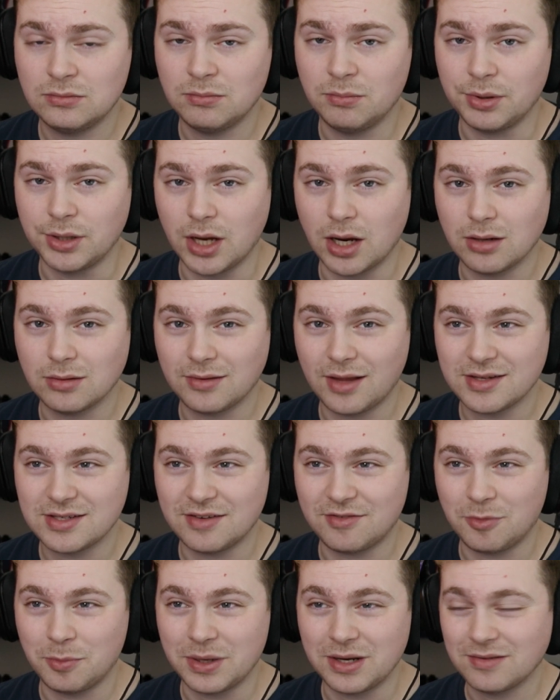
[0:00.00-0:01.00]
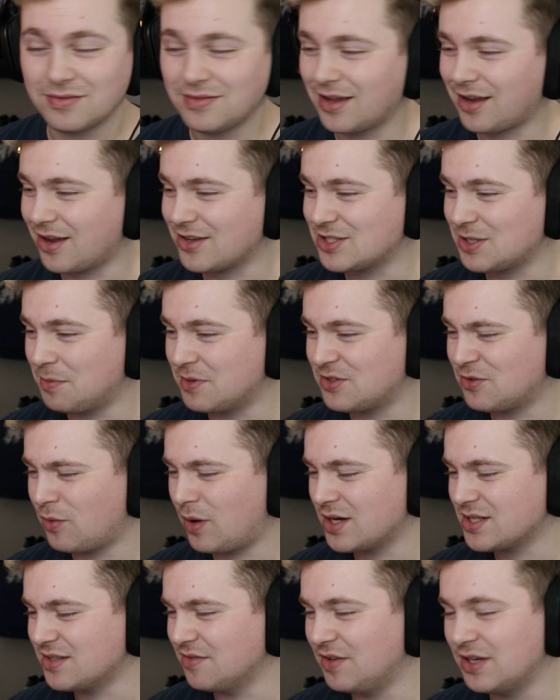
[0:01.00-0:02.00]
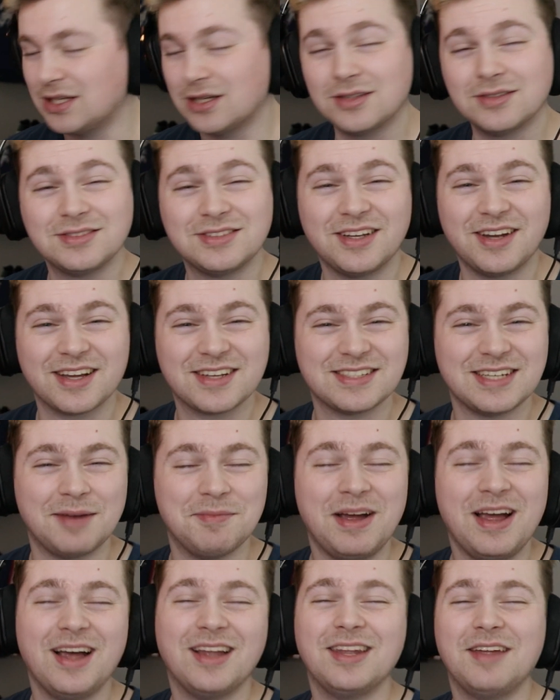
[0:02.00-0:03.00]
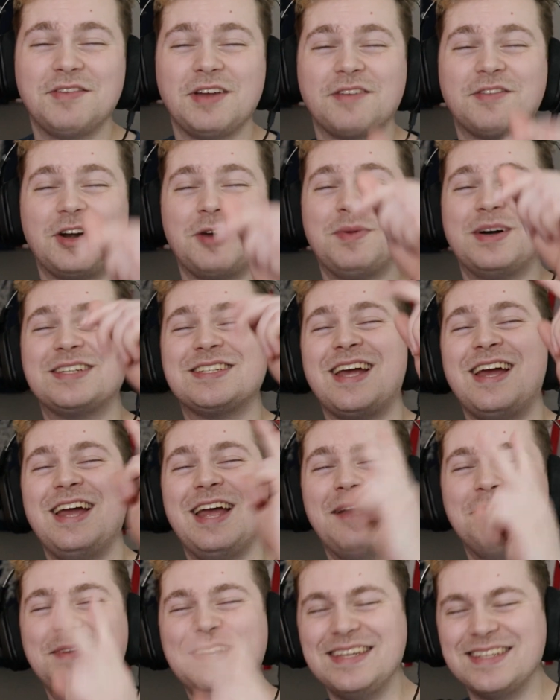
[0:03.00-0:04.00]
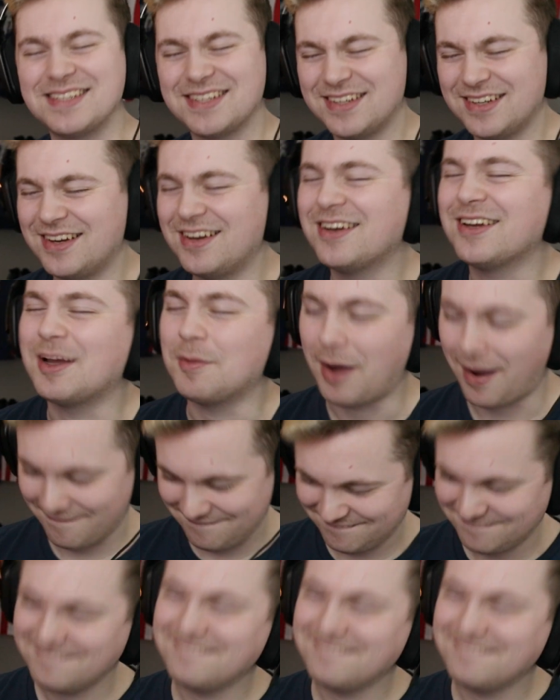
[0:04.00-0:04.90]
but yeah, that's it for me. Thank y'all so much for watching the video. Till next time. Love y'all very much. And peace. Goodbye.